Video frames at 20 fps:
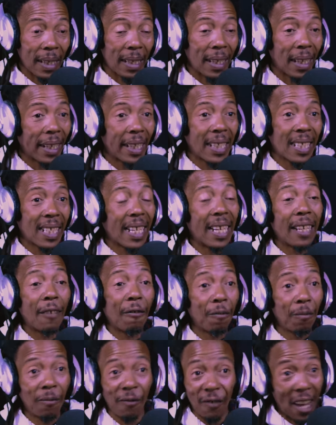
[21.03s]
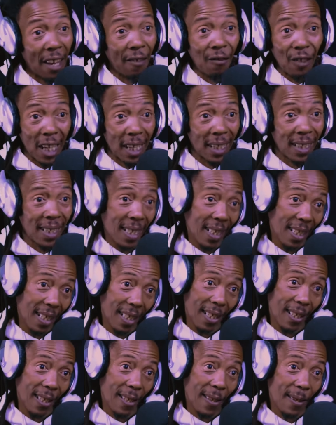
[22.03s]
in less than 5
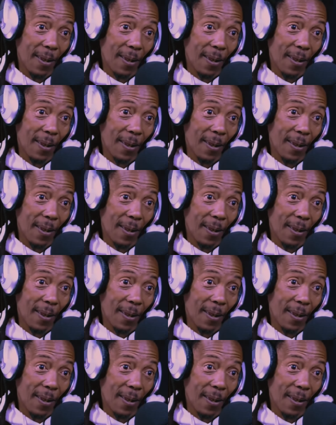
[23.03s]
years.